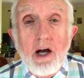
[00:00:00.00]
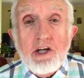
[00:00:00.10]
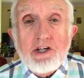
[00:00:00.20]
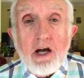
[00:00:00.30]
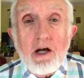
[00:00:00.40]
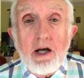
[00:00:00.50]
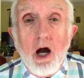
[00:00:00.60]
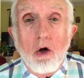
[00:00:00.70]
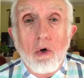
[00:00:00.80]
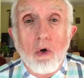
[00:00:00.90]
suddenly
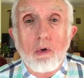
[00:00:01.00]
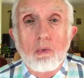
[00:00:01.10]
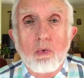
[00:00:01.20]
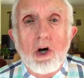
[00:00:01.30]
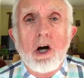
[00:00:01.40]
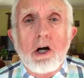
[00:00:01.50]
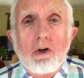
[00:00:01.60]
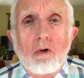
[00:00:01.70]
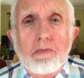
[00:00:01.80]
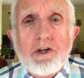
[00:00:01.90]
a whole world
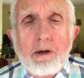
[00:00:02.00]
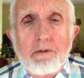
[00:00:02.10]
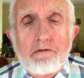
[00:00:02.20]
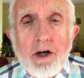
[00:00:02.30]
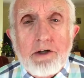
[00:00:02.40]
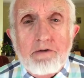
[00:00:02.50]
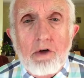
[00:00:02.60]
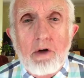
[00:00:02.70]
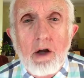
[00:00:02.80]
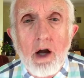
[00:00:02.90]
opens up in front of
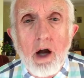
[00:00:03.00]
you,